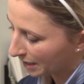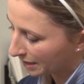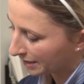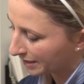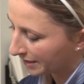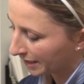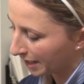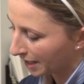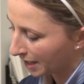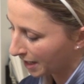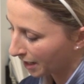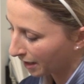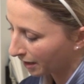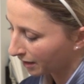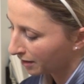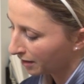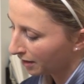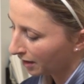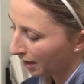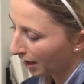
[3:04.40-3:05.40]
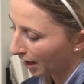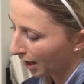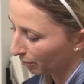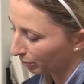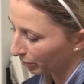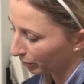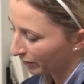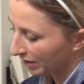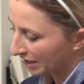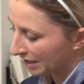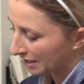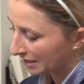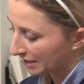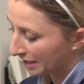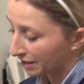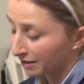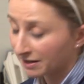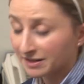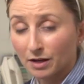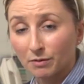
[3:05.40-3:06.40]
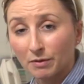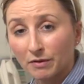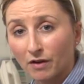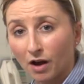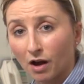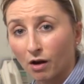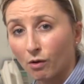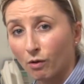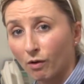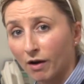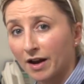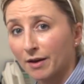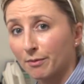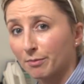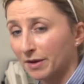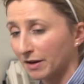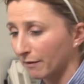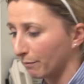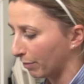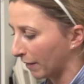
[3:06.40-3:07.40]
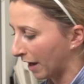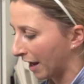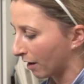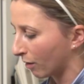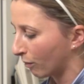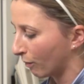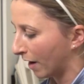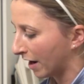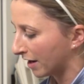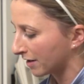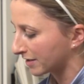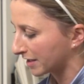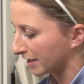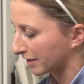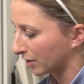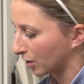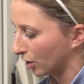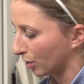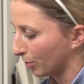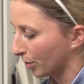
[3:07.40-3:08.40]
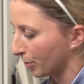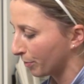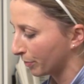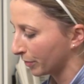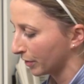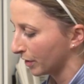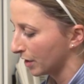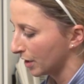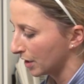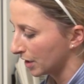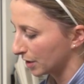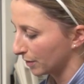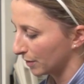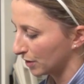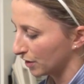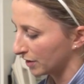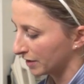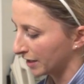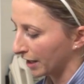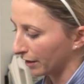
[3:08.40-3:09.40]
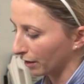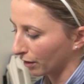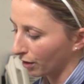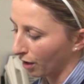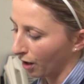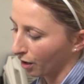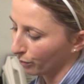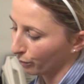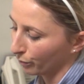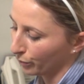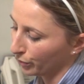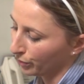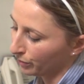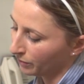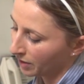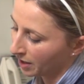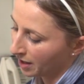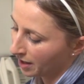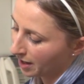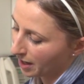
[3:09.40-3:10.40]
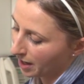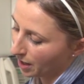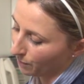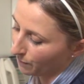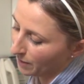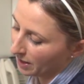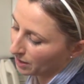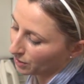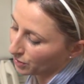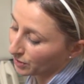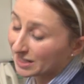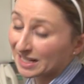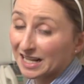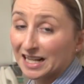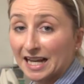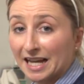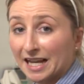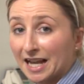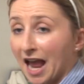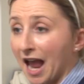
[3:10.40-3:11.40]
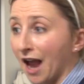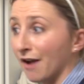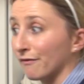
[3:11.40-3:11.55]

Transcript: can see here with Ricky's ear is that we've got quite a bit of black wax that's come up. So we just get our cotton wool and we can just clean